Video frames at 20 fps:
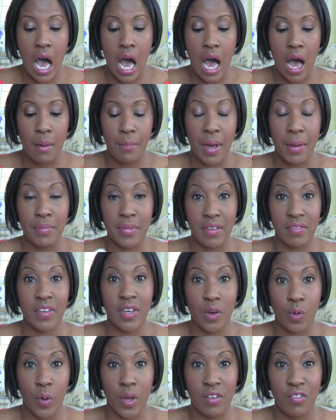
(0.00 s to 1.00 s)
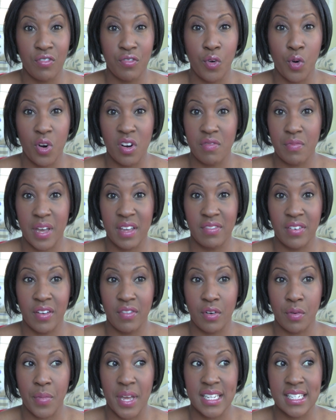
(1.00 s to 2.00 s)
Um, I'm giving away four of my
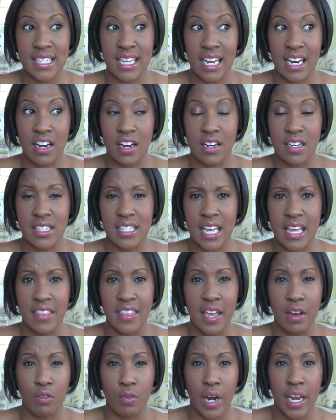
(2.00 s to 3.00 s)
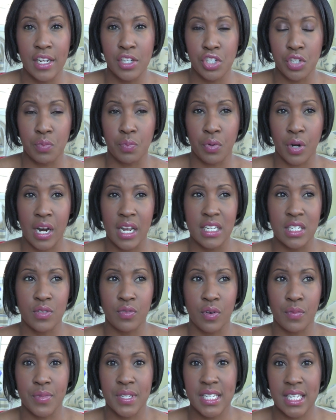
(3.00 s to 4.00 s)
favorite mascaras, and they range in price
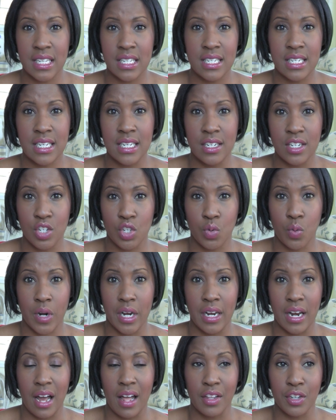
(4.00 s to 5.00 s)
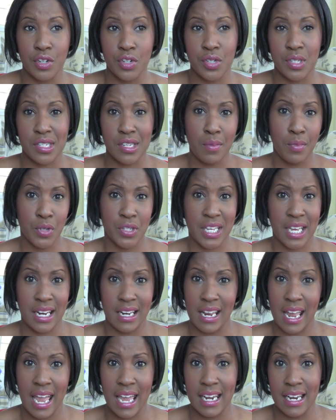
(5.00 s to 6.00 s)
from sixteen to twenty dollars. So it's almost
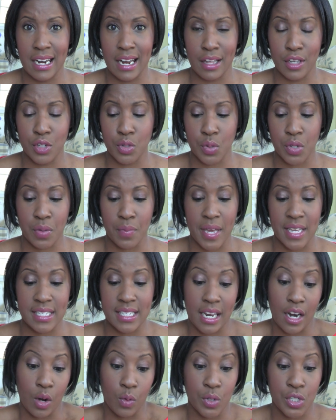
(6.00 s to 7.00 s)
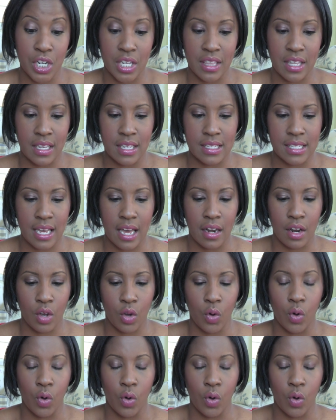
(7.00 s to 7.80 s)
eighty dollars worth of mascara, which I think is kind of